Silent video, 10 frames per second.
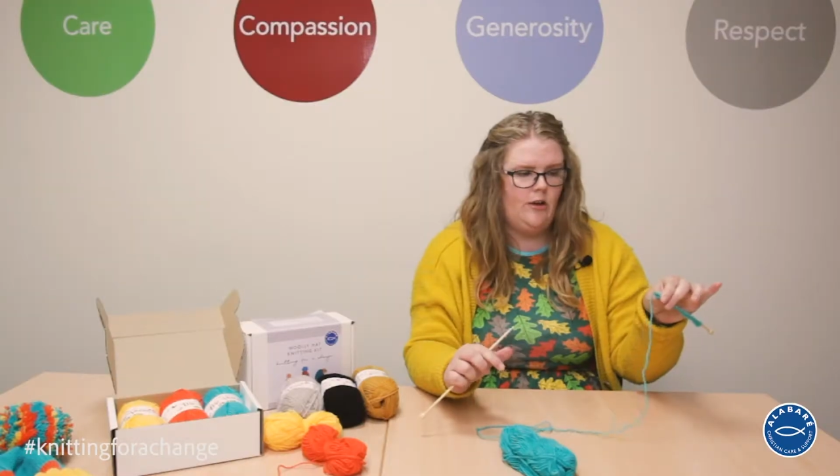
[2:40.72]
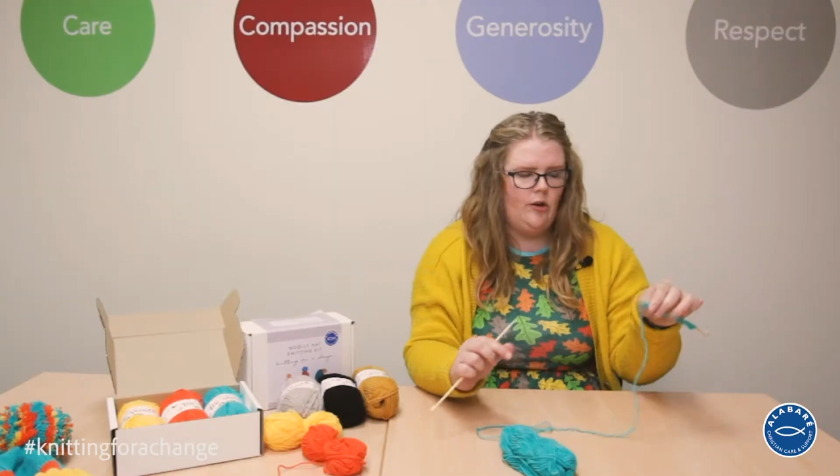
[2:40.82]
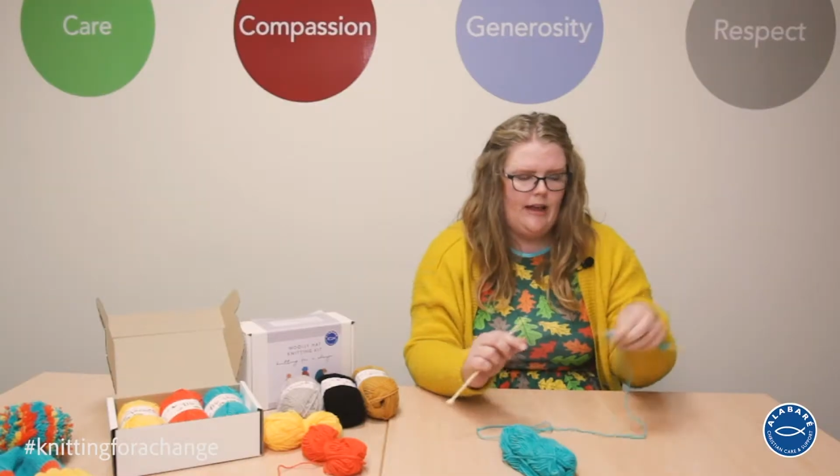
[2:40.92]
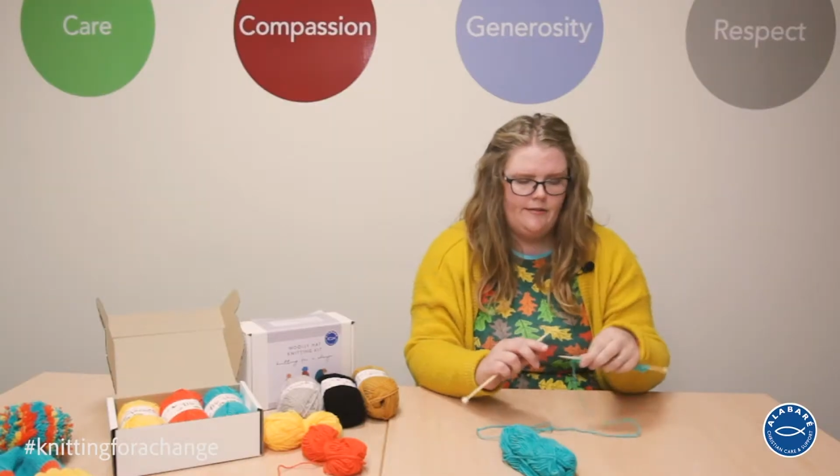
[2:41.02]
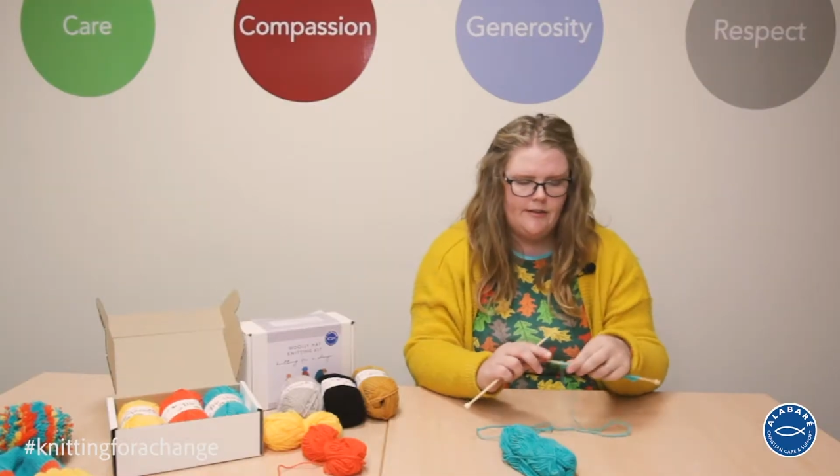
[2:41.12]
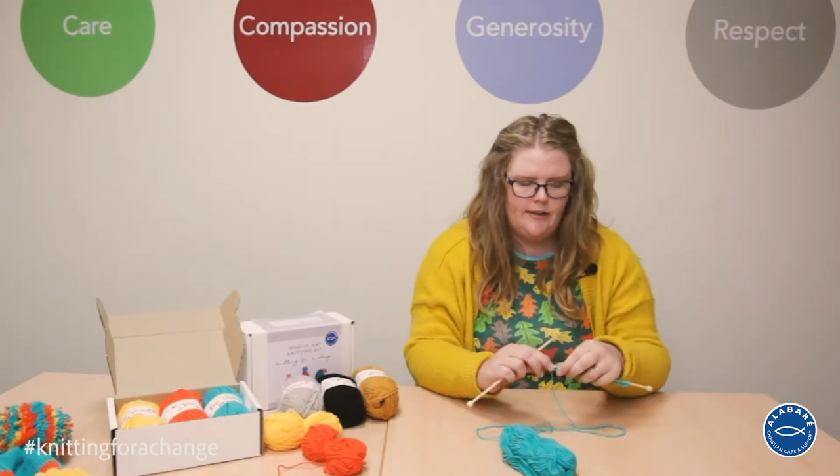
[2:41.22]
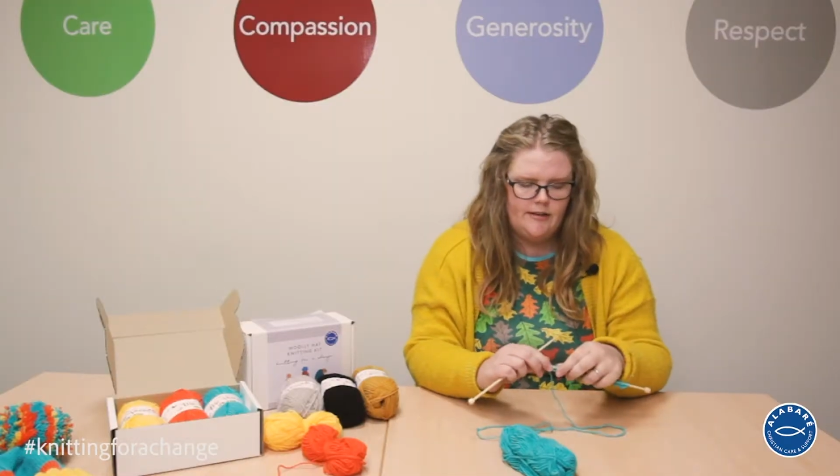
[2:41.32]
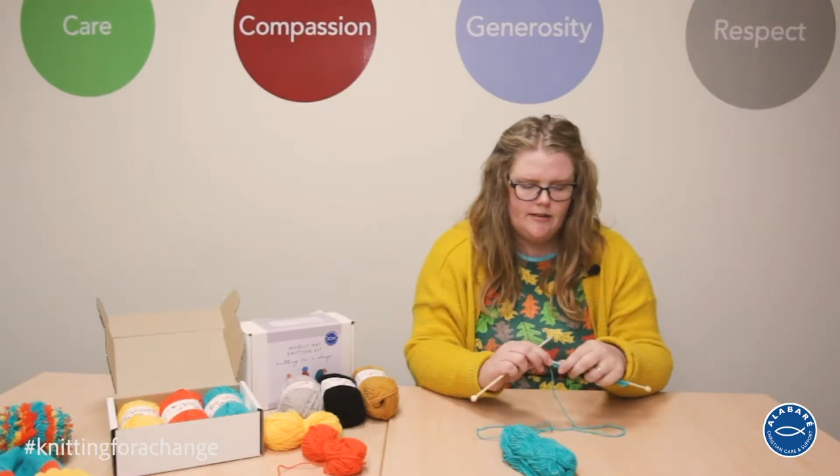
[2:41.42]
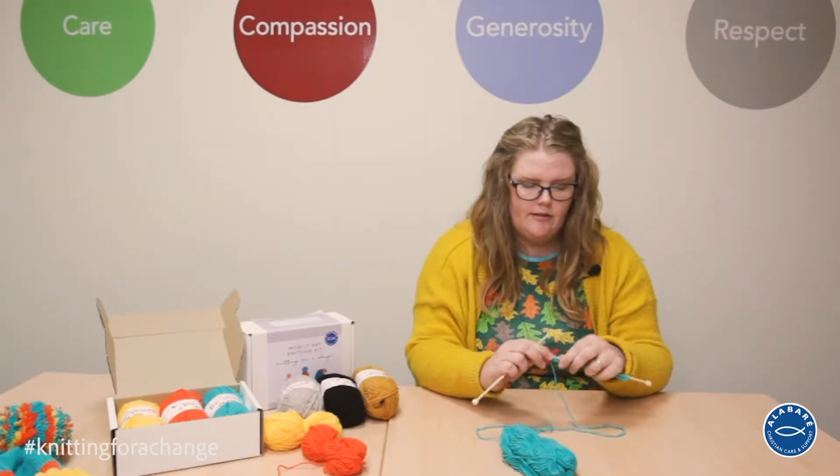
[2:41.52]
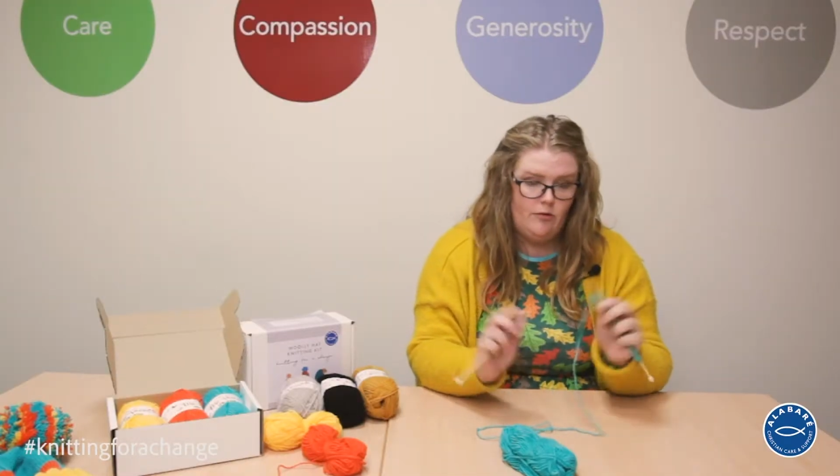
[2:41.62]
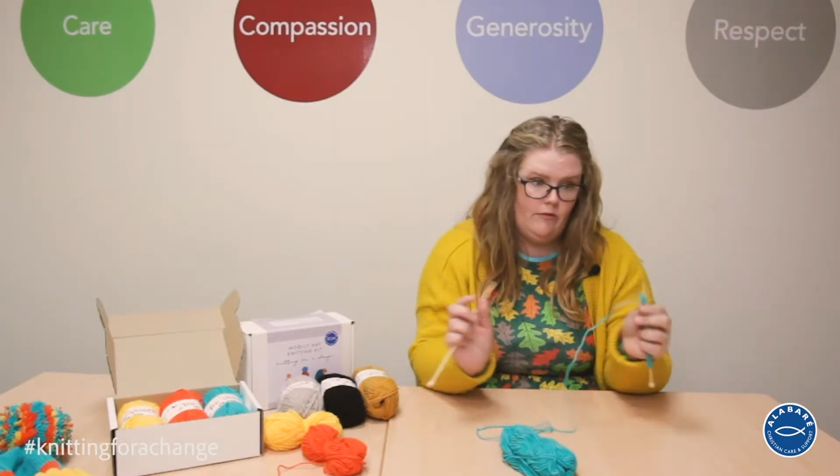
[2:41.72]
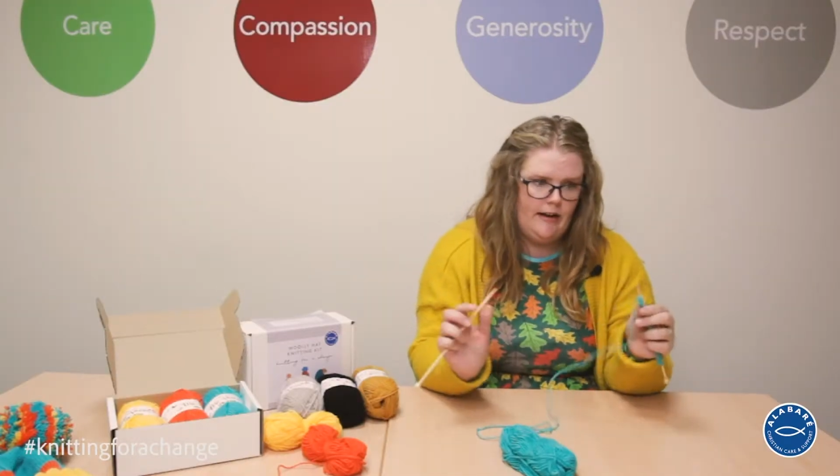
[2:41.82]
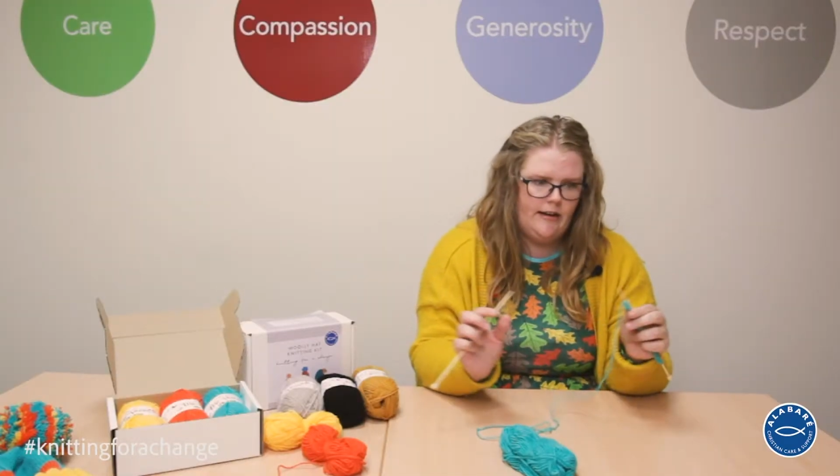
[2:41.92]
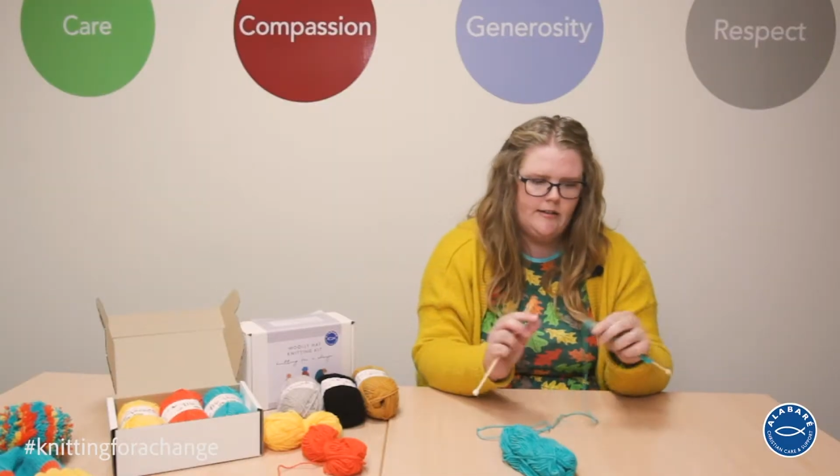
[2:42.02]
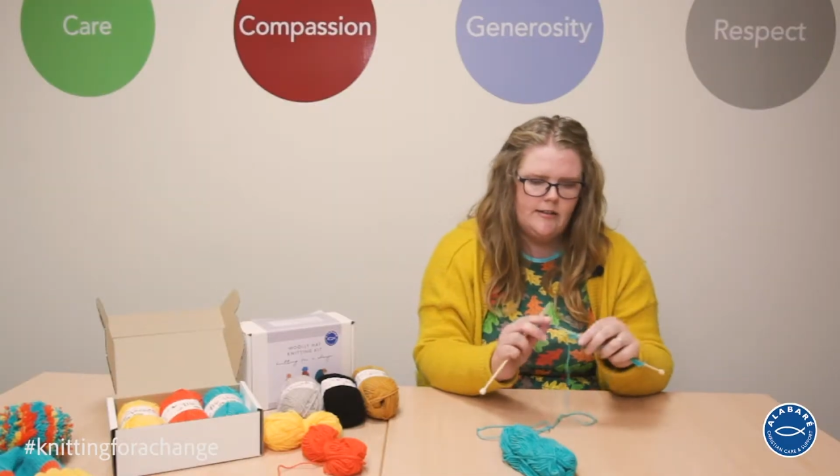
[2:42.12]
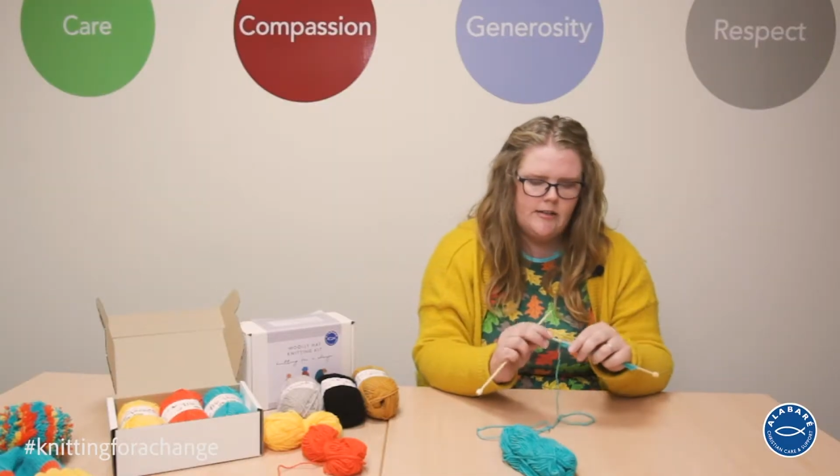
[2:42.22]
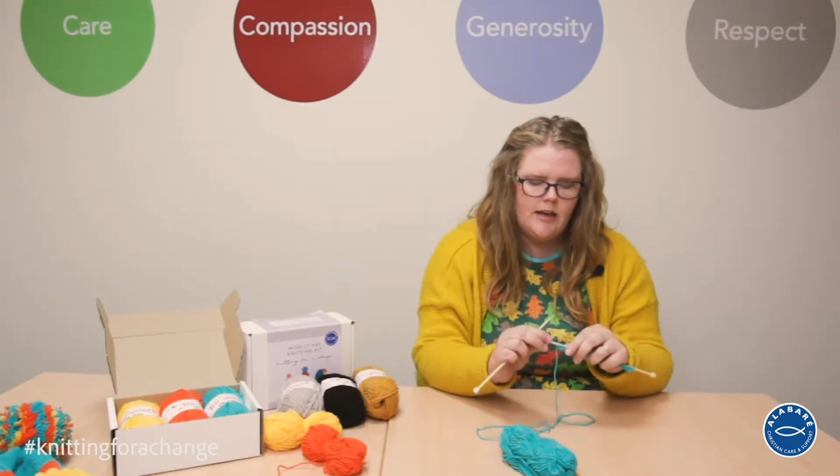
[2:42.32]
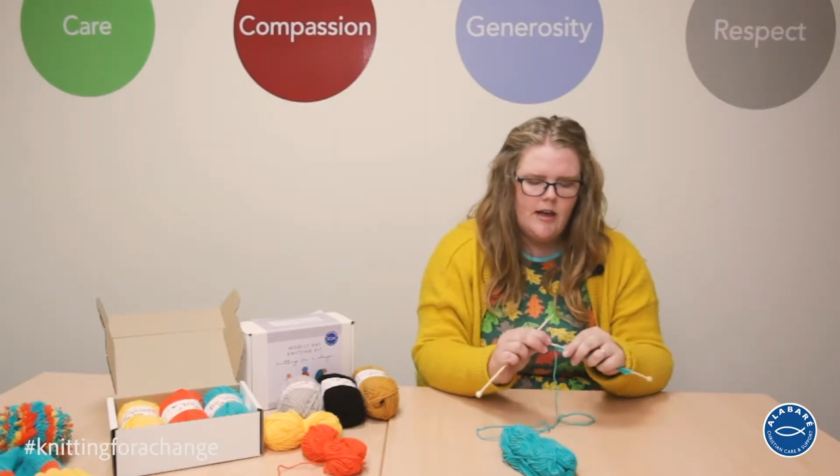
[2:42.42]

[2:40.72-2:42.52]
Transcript: your left hand if you're right-handed,